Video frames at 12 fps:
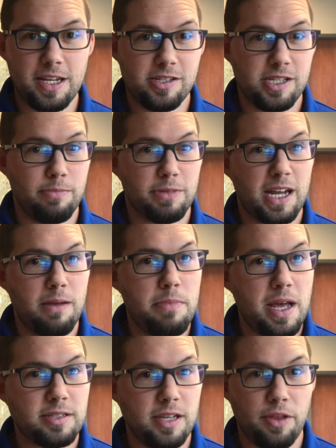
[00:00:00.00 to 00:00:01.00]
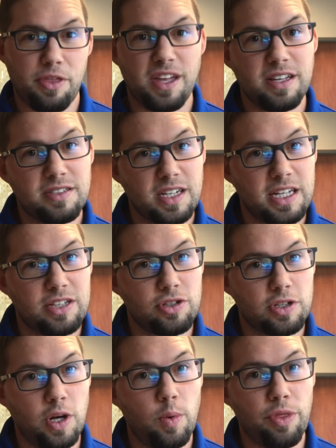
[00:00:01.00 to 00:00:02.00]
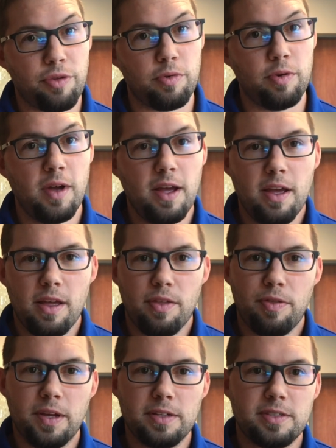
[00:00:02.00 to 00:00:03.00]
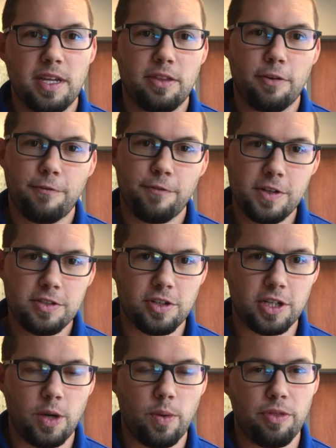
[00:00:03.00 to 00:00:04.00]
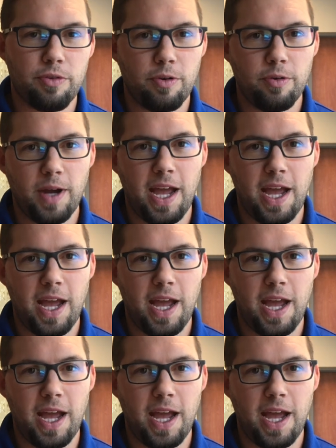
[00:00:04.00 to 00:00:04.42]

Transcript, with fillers: seem kind of messy, things that kids are going through, things that their friends are going through.